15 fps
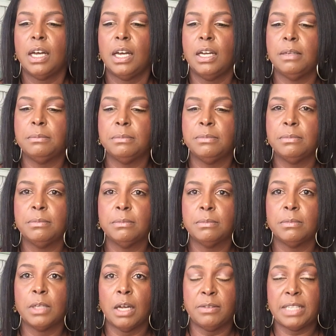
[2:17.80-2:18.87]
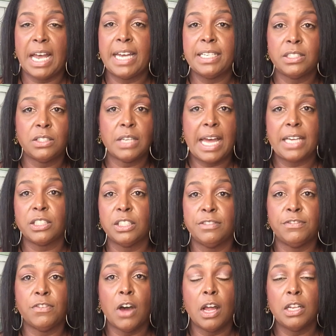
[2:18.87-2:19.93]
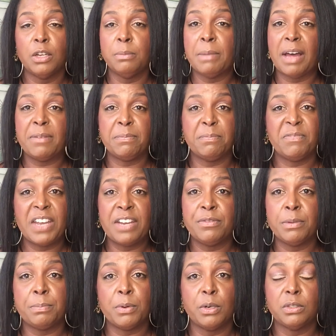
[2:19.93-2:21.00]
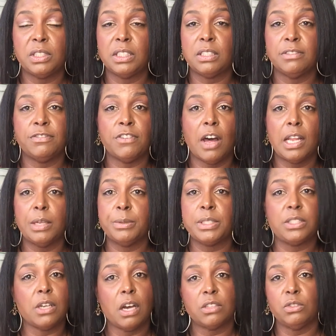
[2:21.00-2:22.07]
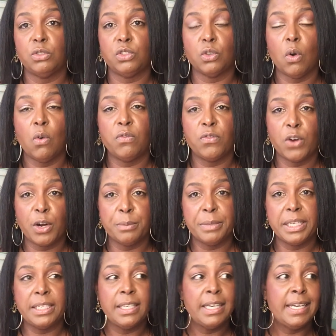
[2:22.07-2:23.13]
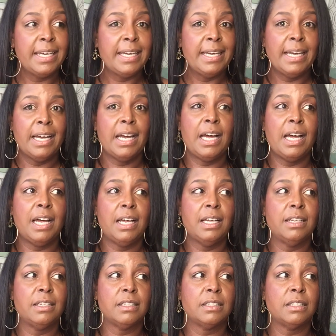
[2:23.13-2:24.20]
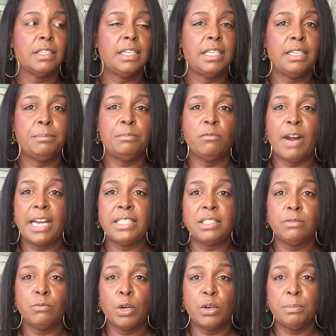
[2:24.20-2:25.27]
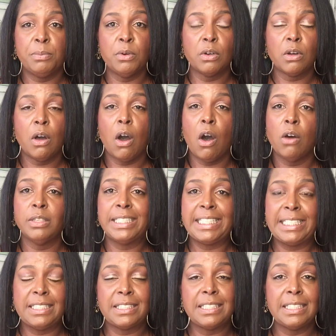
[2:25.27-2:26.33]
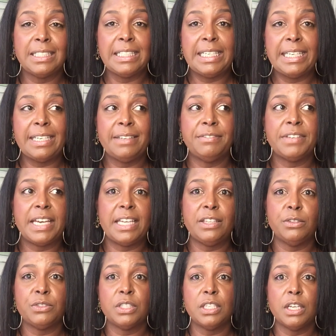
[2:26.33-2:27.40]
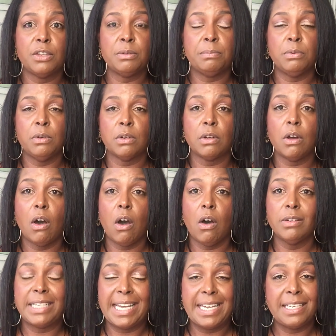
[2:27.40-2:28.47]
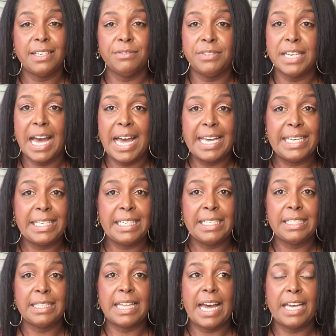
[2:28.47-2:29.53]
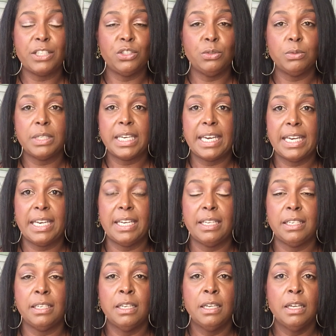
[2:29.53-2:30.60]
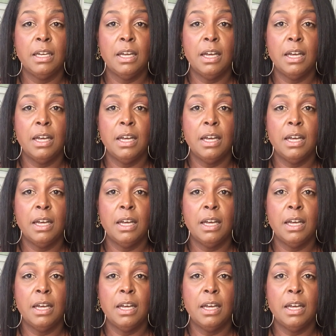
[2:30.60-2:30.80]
um, diet to actually follow. My favorite person to follow is Dr. Joel Fuhrman. Uh, he writes wrote a book called Eat to Live, and there's another book called End of Dieting that you can